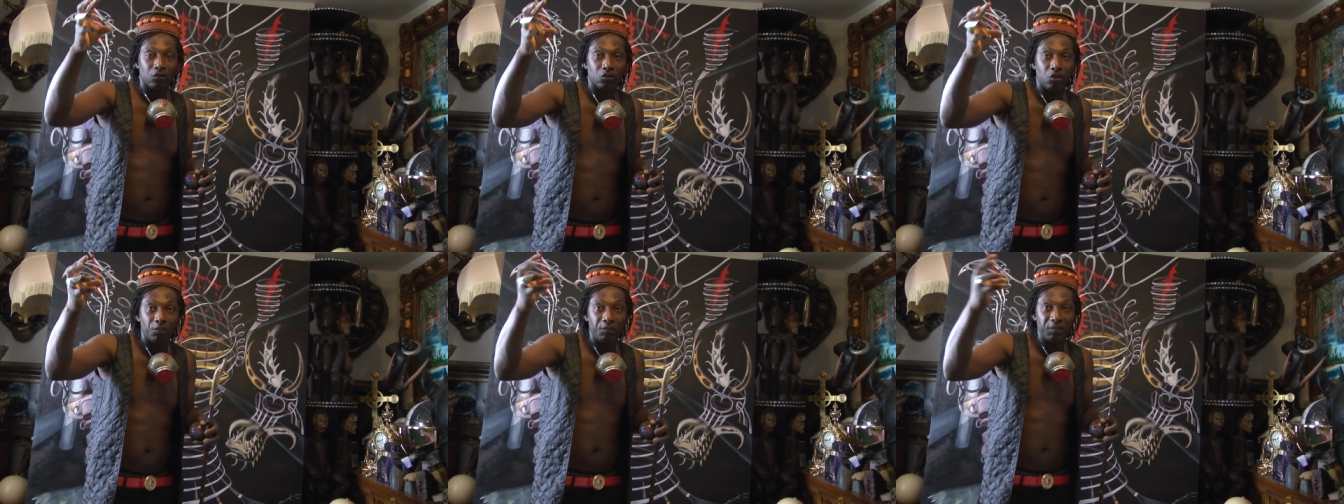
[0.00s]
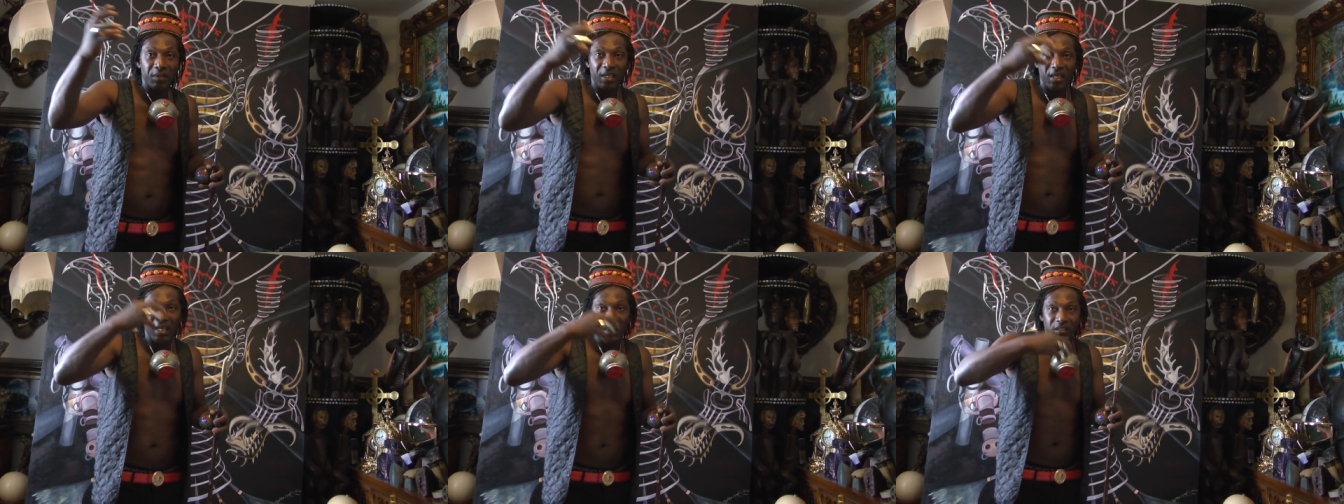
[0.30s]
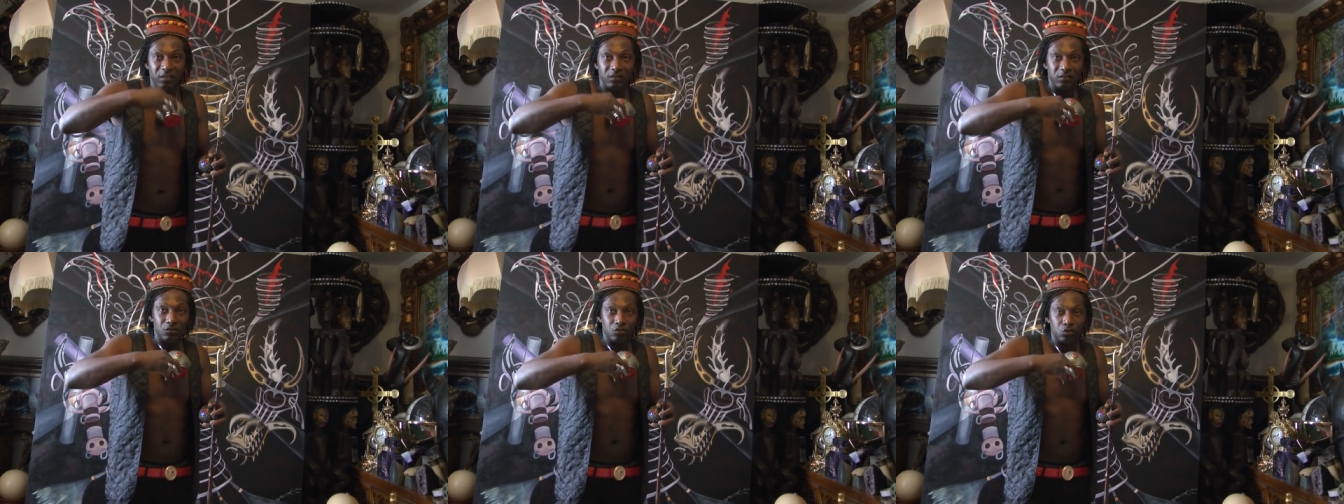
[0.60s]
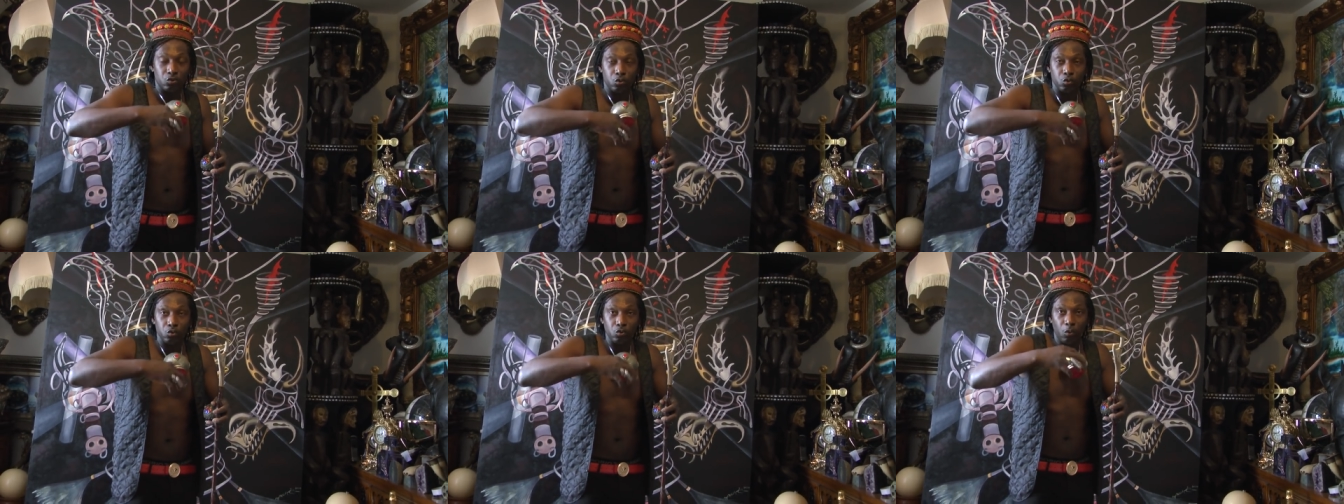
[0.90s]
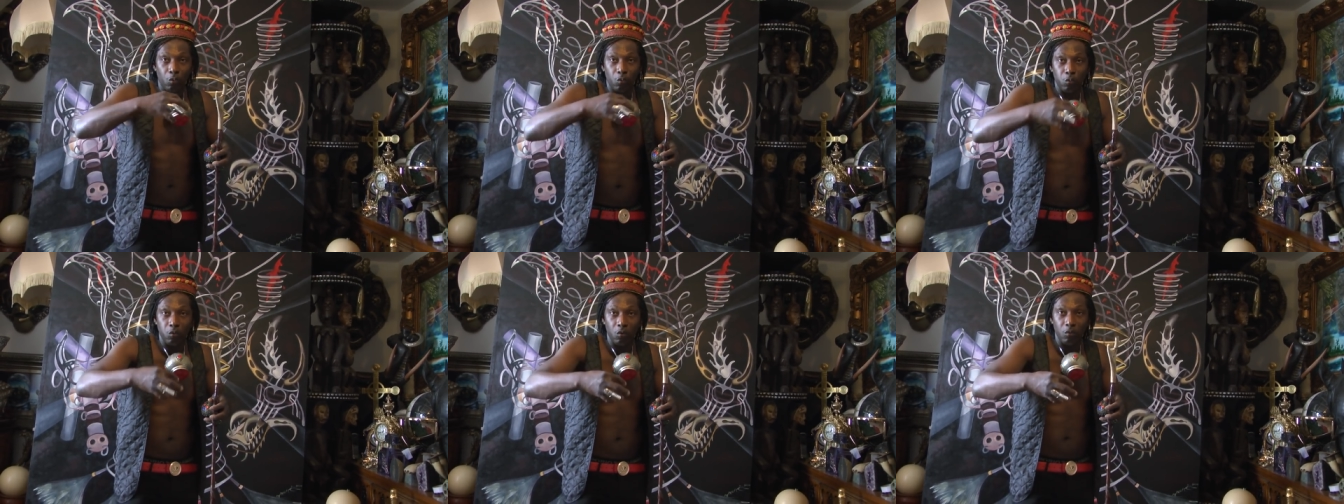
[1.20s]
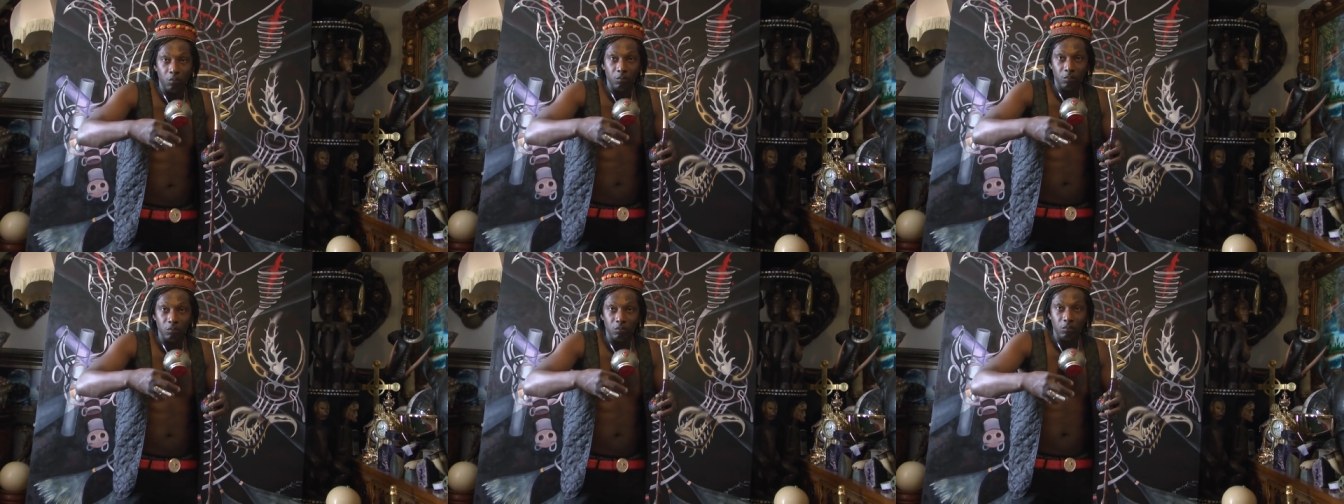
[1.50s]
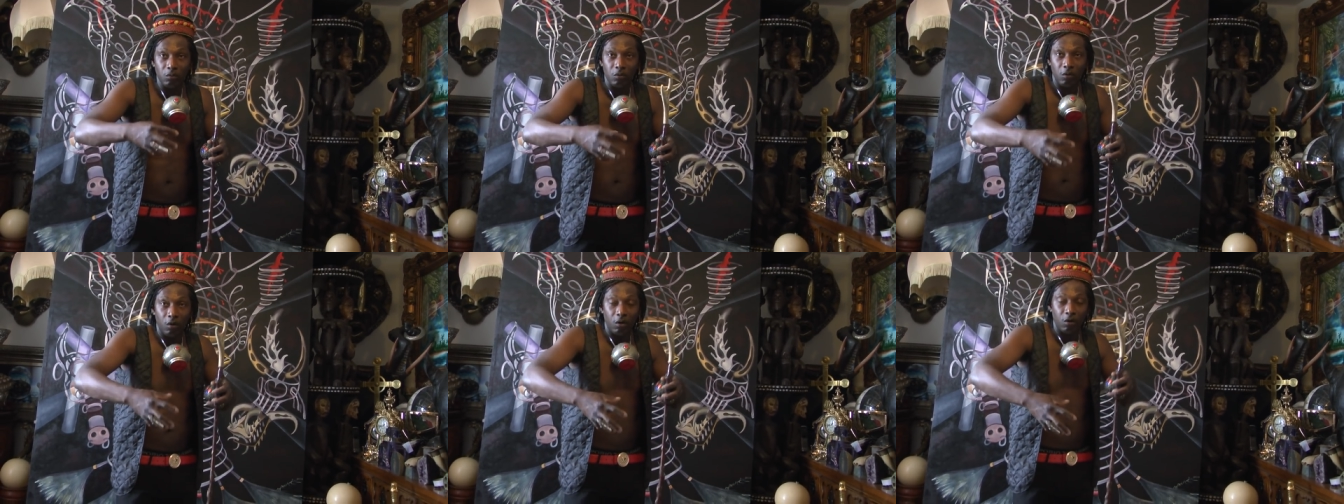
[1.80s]
come in through the
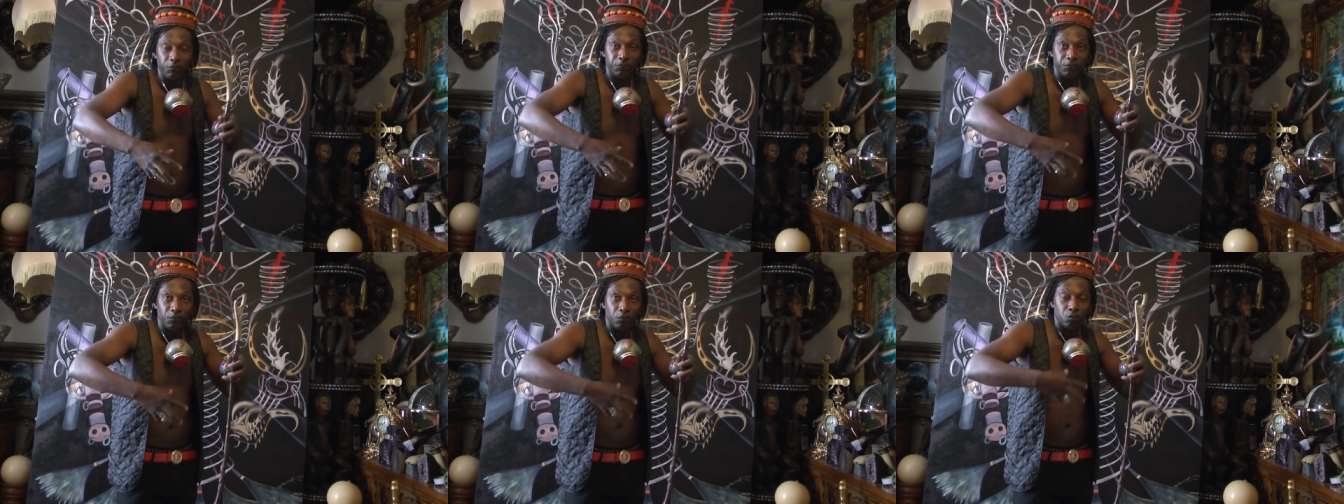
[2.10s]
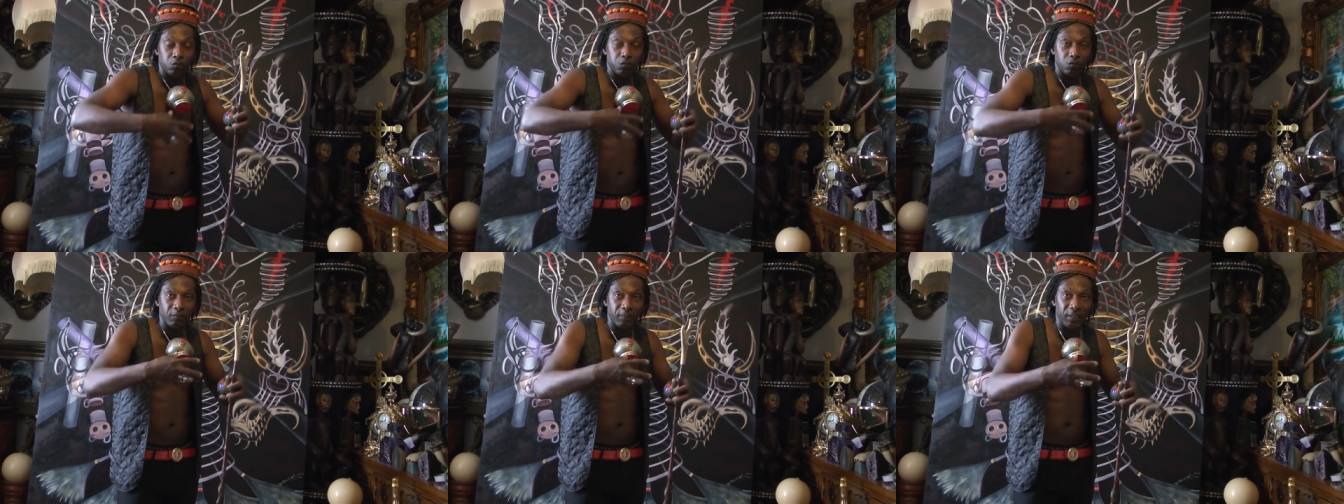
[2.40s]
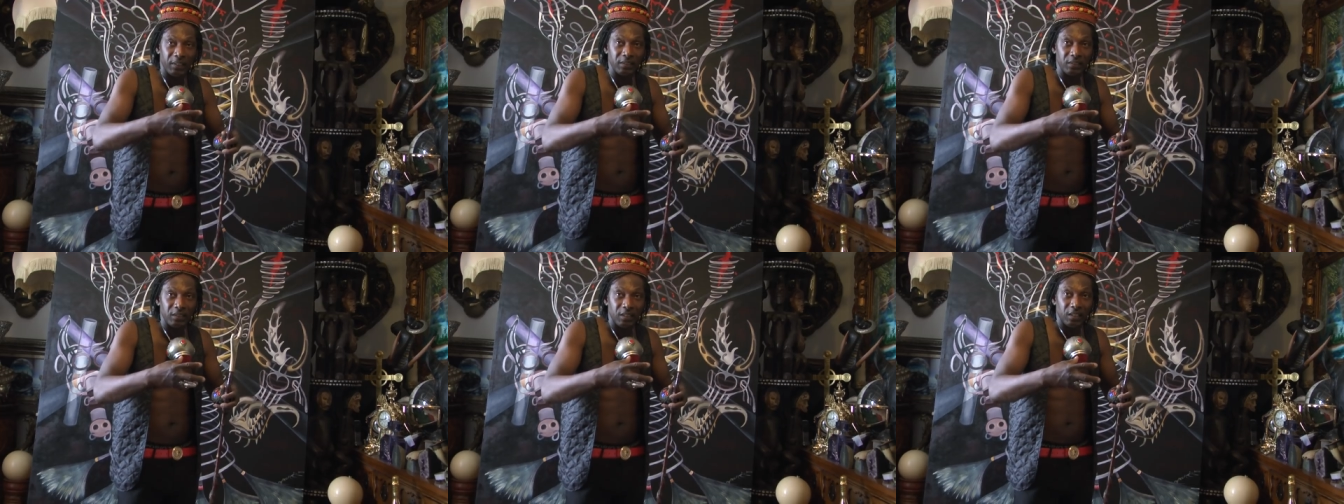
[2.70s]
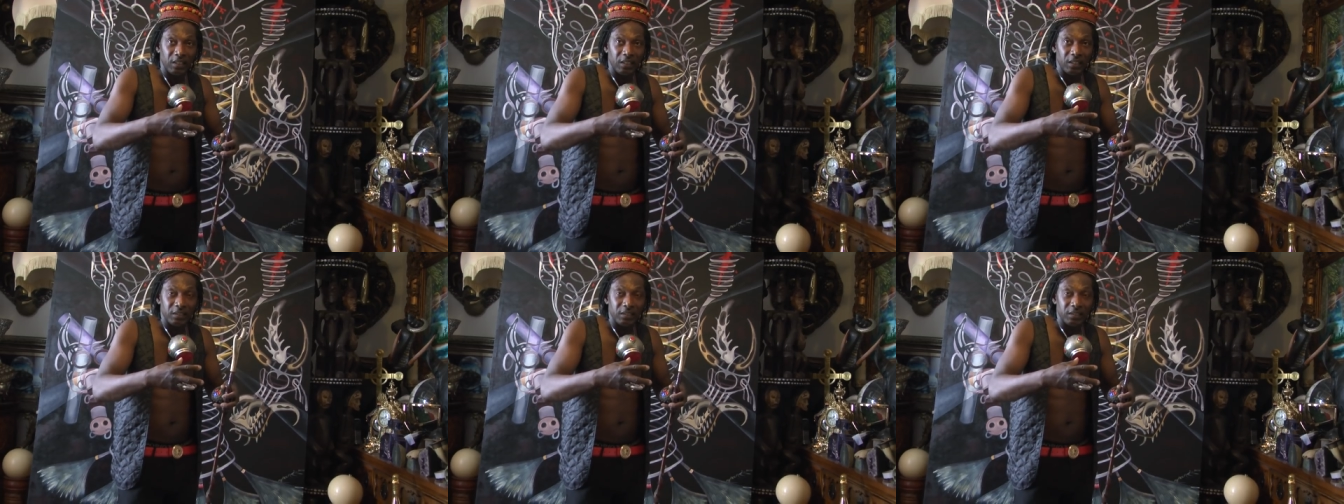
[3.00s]
womb of a woman,